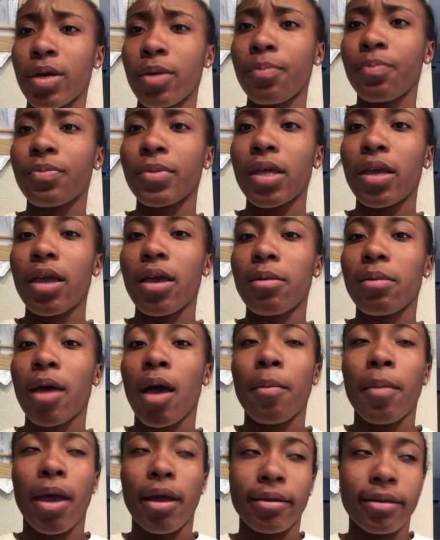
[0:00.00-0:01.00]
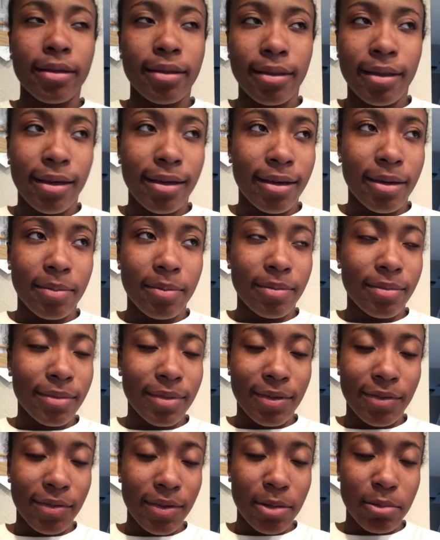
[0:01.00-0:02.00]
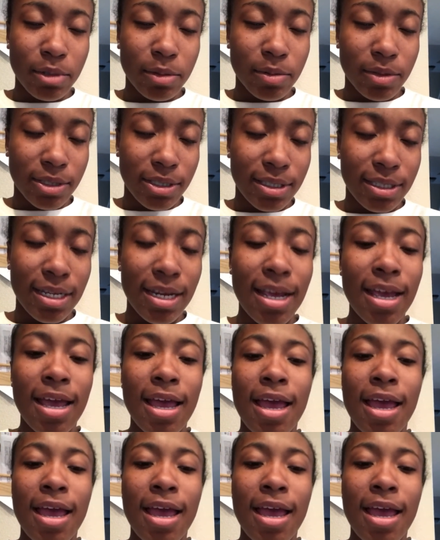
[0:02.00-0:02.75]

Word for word: me. I'm acting like I'm a famous person.